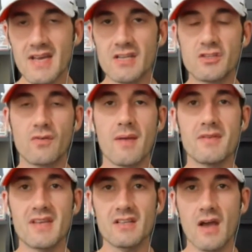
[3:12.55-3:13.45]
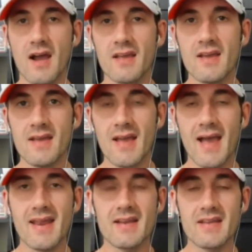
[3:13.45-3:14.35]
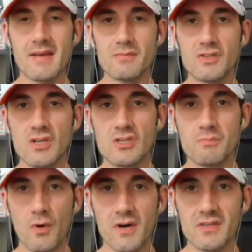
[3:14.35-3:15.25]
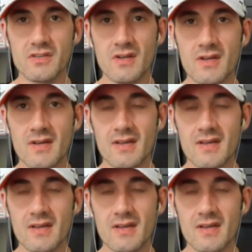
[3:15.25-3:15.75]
Instagram and TikTok at AndyMCSports.